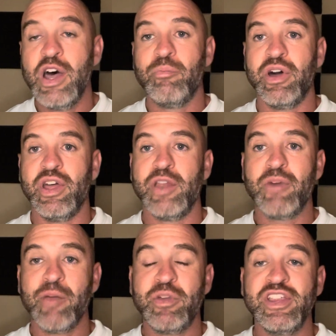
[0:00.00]
But in my
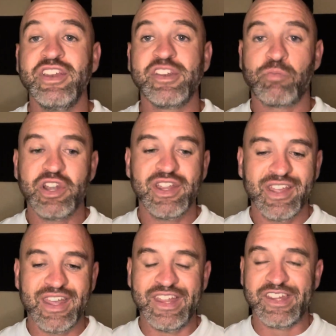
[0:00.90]
opinion, sprinting
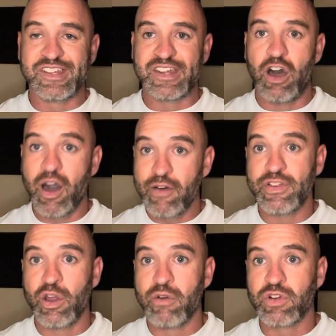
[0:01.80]
is
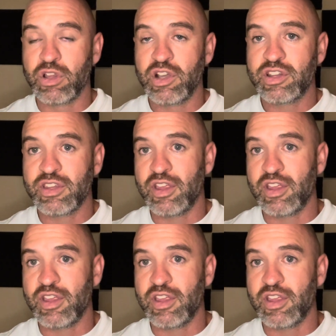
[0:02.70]
often overlooked,